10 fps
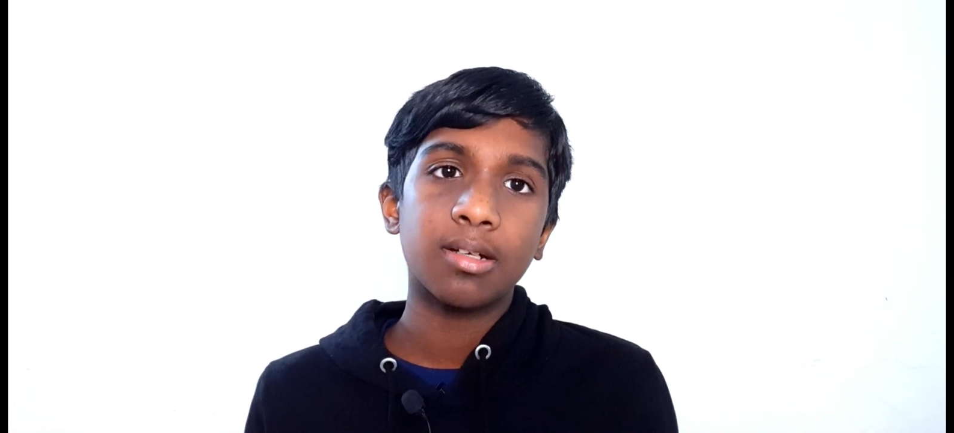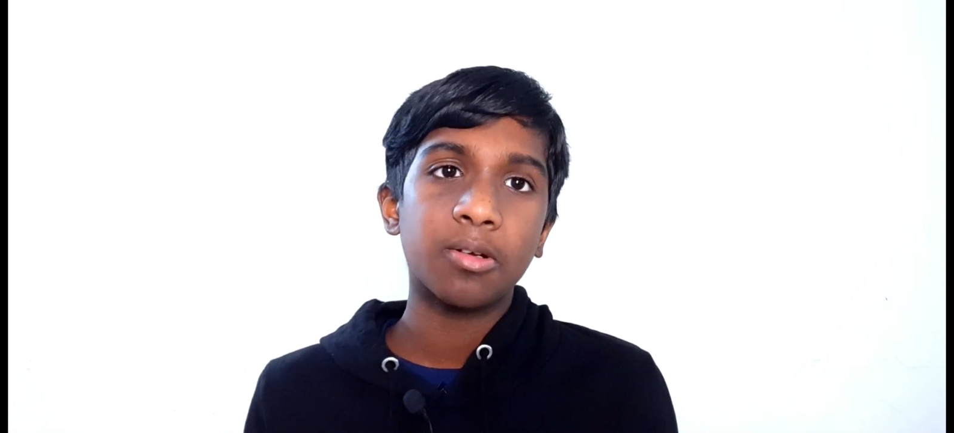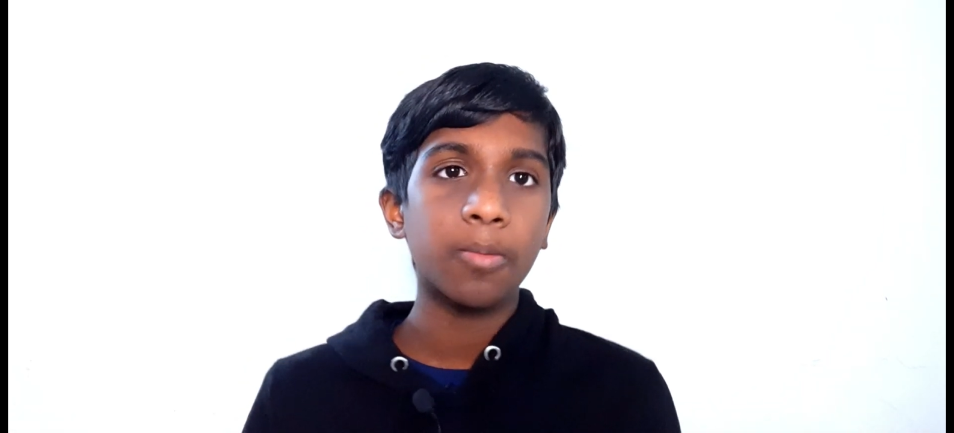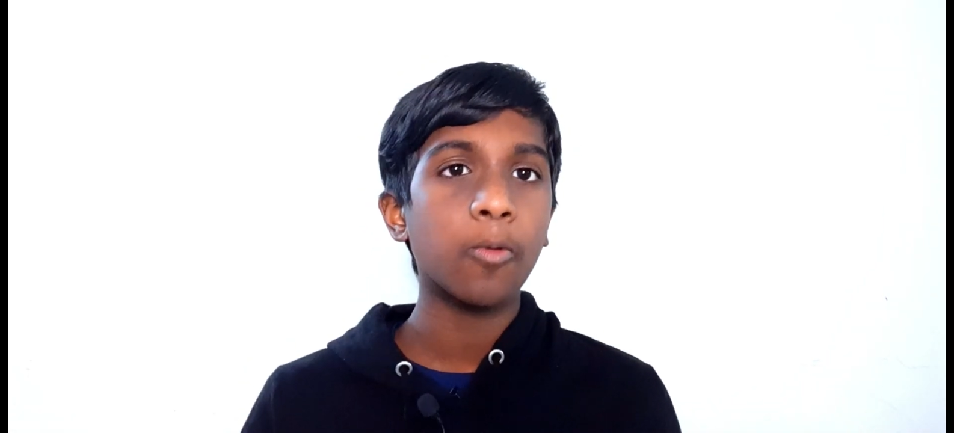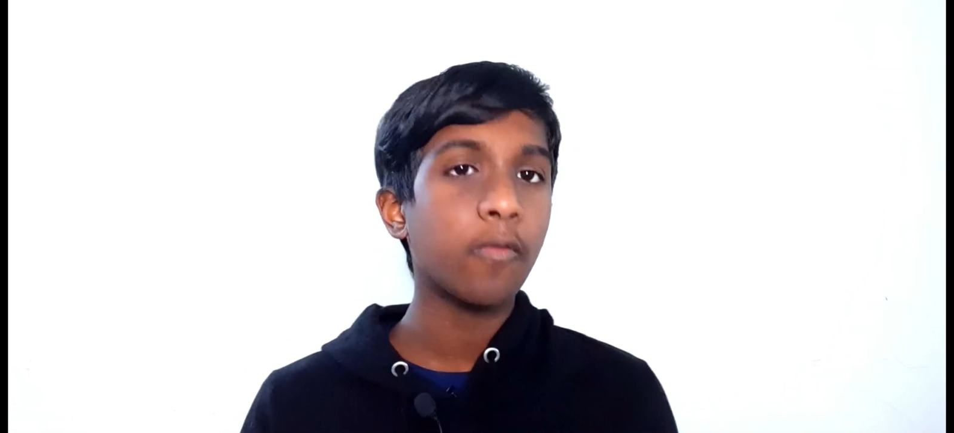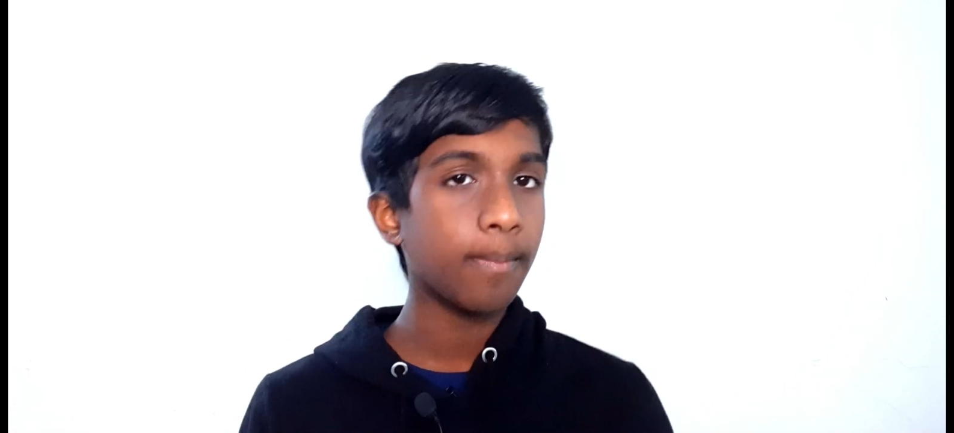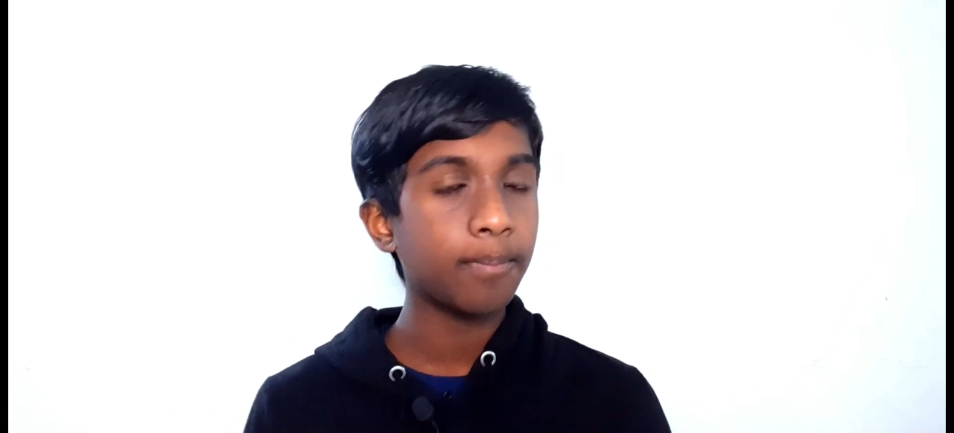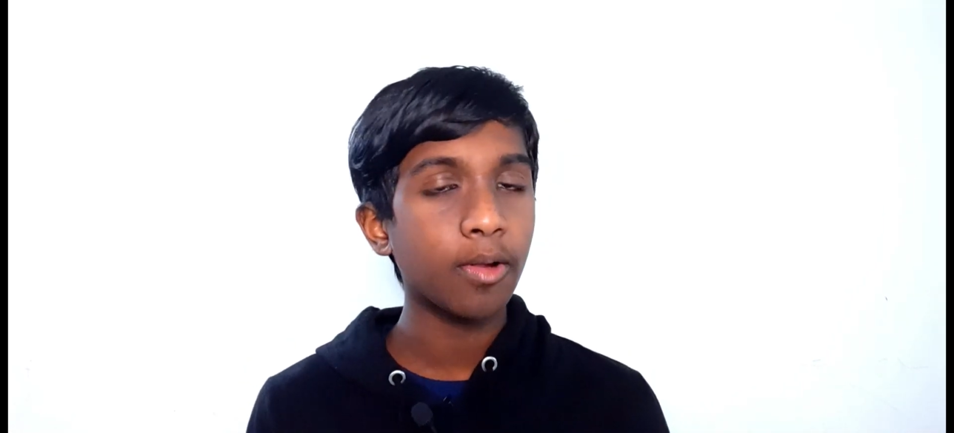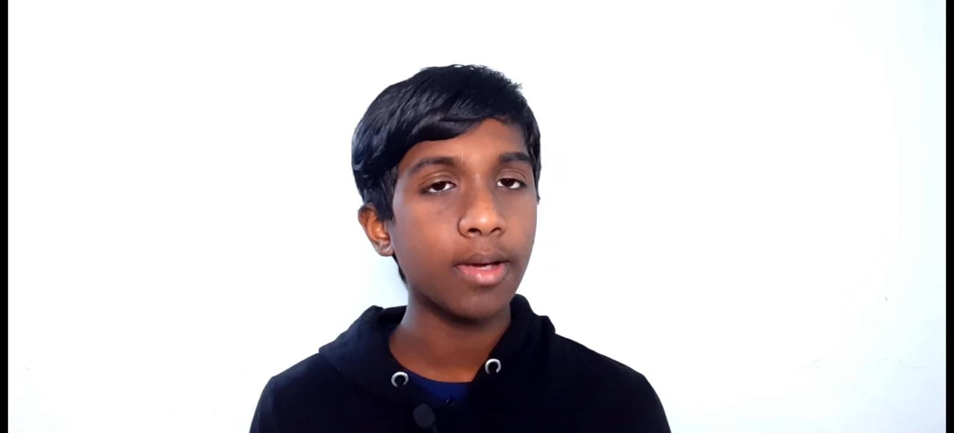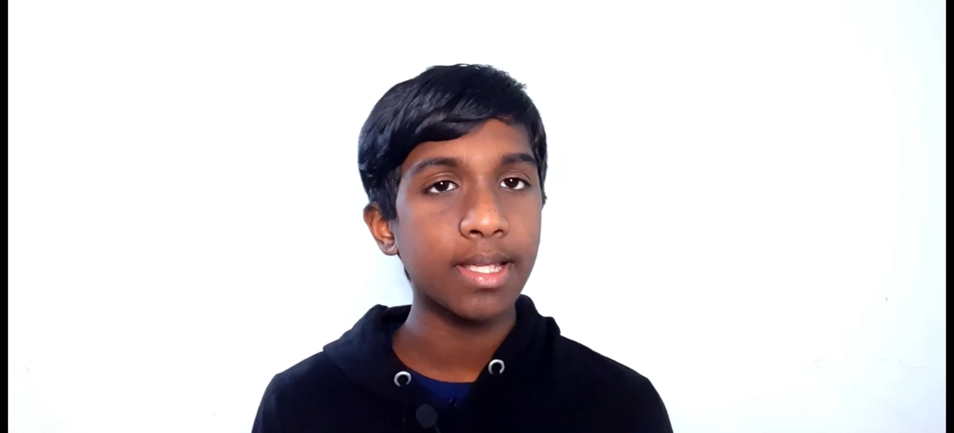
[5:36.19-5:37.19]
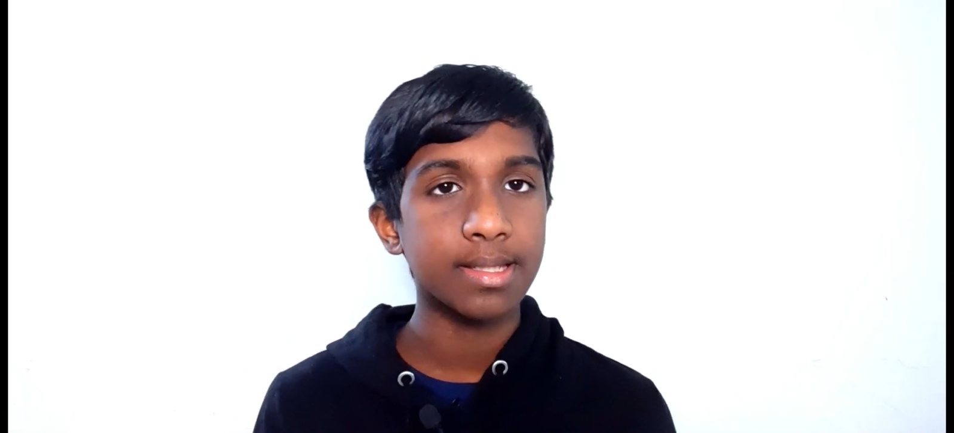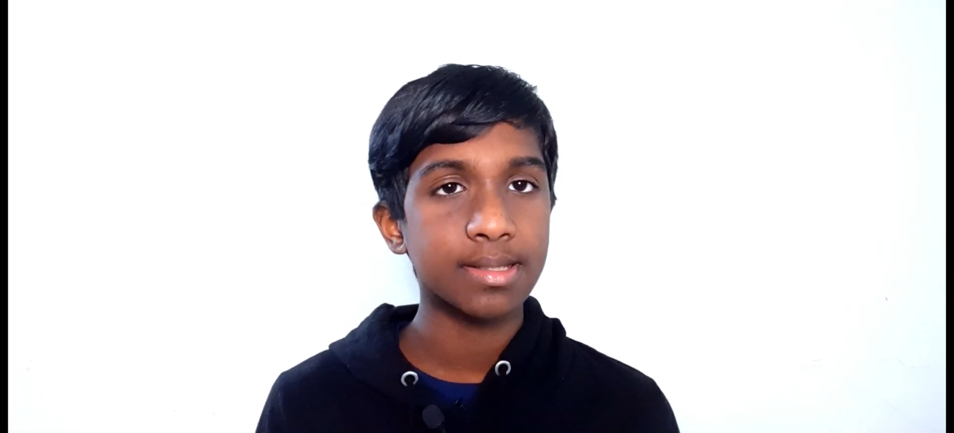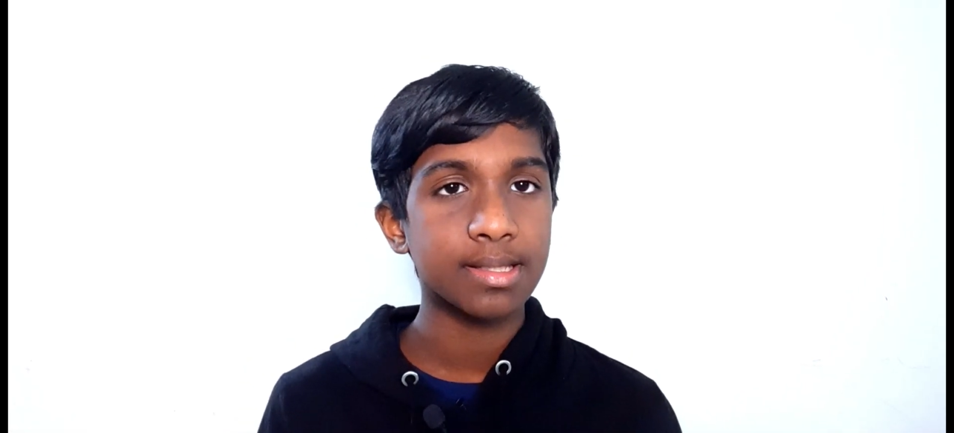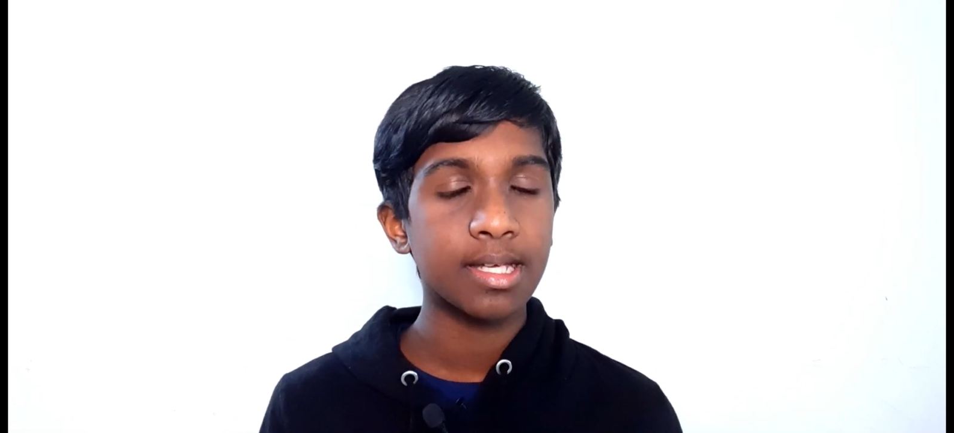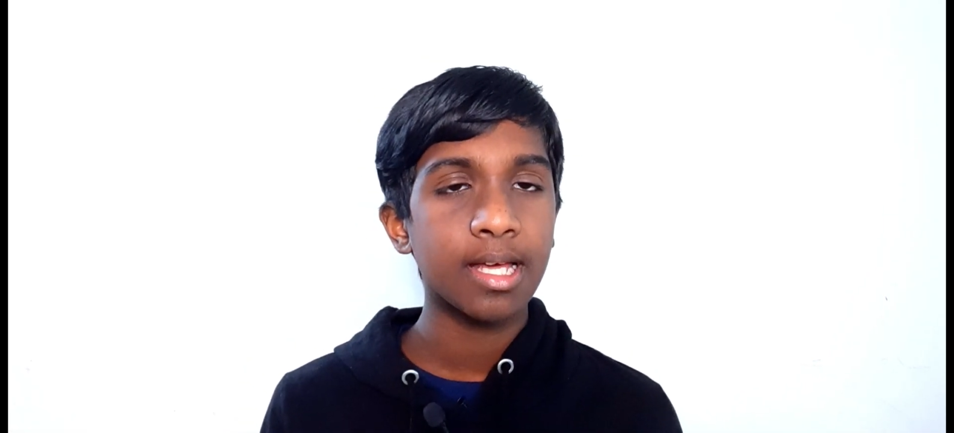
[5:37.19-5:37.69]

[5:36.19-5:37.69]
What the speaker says: Remove employees.